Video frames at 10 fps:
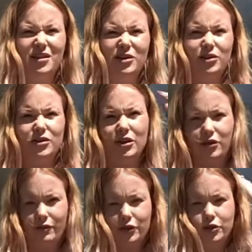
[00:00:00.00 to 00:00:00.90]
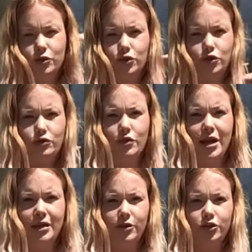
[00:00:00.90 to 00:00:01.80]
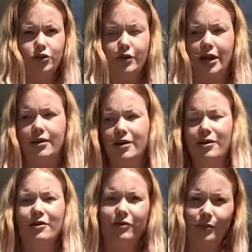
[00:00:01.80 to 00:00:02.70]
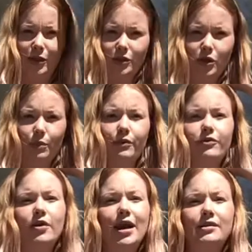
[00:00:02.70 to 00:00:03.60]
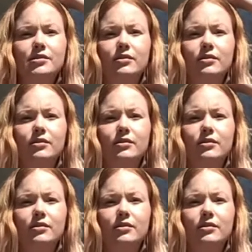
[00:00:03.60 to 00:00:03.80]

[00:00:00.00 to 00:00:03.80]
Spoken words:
just like you're a straight tree, from the top of your head